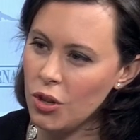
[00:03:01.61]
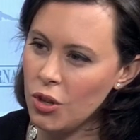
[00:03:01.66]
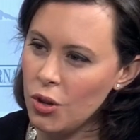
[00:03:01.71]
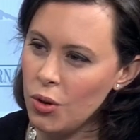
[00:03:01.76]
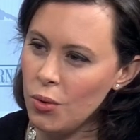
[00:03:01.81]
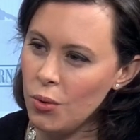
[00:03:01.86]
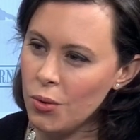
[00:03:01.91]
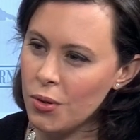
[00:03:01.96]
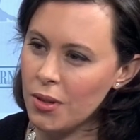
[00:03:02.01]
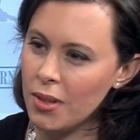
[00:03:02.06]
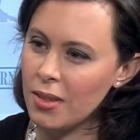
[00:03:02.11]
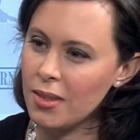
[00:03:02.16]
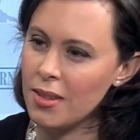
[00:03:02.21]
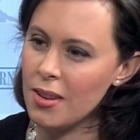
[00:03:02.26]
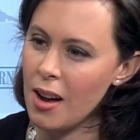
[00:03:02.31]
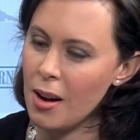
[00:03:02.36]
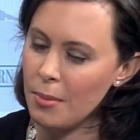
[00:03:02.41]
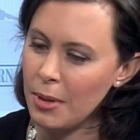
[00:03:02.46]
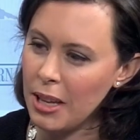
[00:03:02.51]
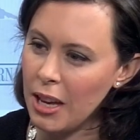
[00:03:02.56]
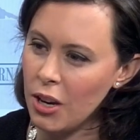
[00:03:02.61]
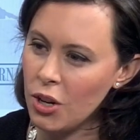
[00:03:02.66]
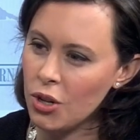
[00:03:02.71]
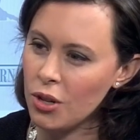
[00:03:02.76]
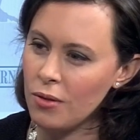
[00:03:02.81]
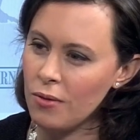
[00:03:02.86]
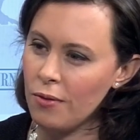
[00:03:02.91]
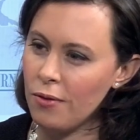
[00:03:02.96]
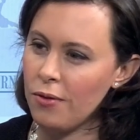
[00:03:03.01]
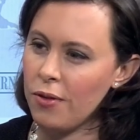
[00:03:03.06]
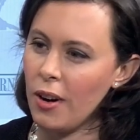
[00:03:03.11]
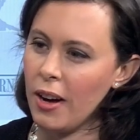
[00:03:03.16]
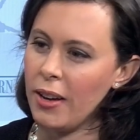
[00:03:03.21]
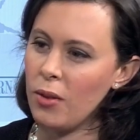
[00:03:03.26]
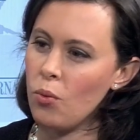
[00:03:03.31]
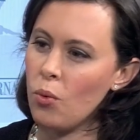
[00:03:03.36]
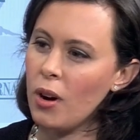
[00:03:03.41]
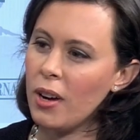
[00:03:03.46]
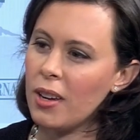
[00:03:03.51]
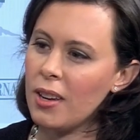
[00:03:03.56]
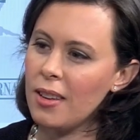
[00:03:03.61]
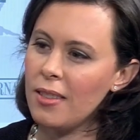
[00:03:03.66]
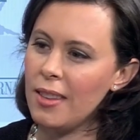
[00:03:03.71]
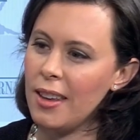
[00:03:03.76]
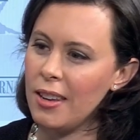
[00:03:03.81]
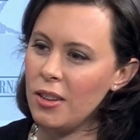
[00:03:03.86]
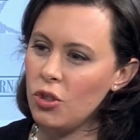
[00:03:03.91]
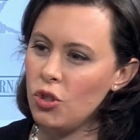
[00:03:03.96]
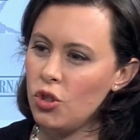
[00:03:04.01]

use this nomination fight? What can they